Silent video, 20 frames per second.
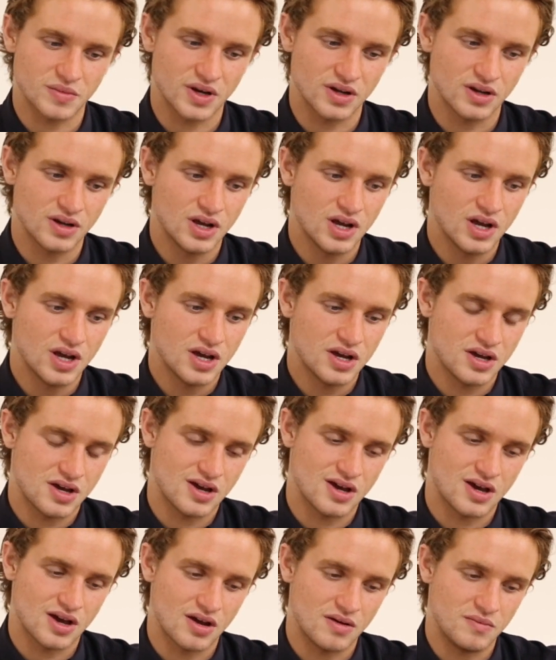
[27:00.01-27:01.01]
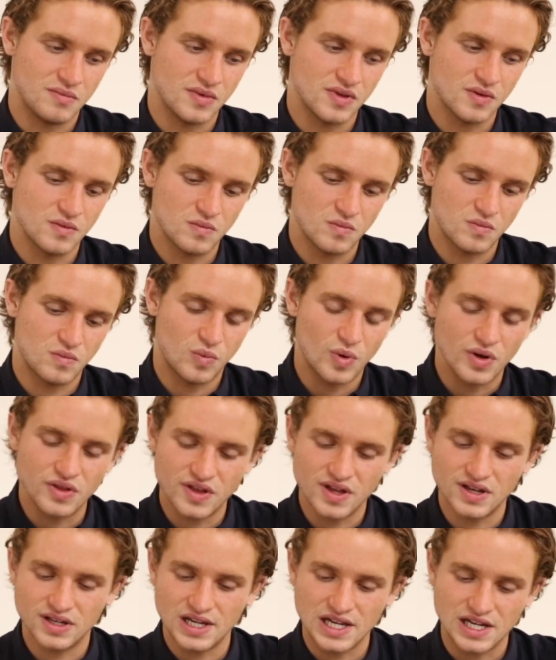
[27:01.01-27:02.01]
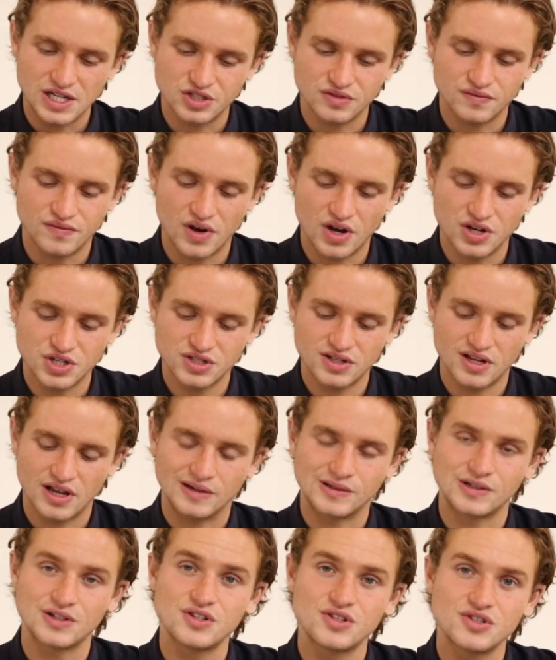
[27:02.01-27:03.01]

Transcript: But within each version, there are